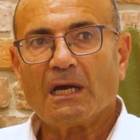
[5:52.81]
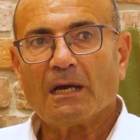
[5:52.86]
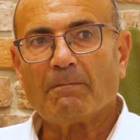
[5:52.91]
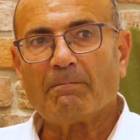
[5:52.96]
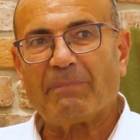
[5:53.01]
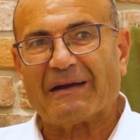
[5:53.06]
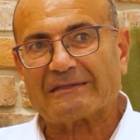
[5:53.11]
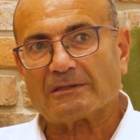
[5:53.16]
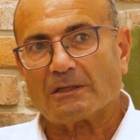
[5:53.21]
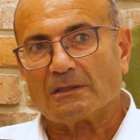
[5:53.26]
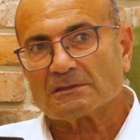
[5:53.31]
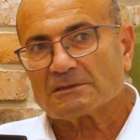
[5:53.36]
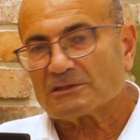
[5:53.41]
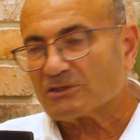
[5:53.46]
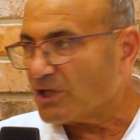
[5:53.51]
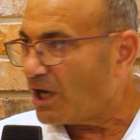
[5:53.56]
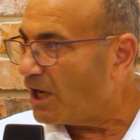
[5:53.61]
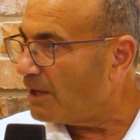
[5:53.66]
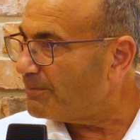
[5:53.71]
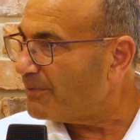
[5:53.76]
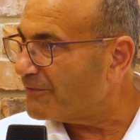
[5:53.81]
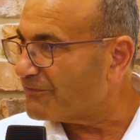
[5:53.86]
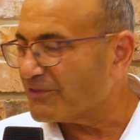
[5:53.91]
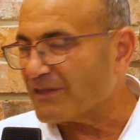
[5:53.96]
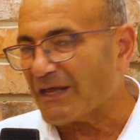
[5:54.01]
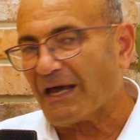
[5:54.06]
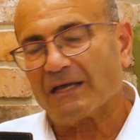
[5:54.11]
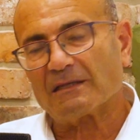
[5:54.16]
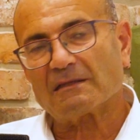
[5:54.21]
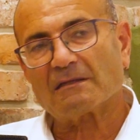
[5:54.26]
but on top of
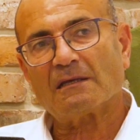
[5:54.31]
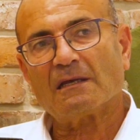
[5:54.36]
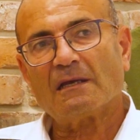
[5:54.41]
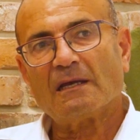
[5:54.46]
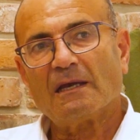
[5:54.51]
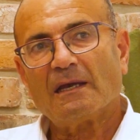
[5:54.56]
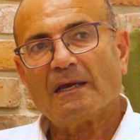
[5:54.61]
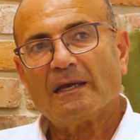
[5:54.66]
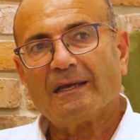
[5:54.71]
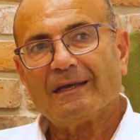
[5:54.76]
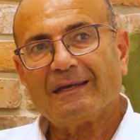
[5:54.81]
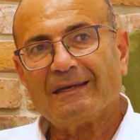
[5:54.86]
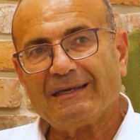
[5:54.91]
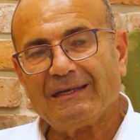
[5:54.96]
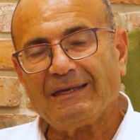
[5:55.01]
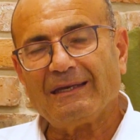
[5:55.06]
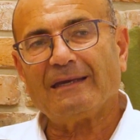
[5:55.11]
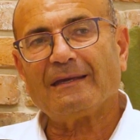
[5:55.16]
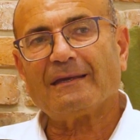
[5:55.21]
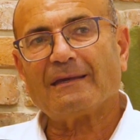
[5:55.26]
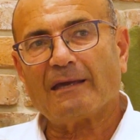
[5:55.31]
that, he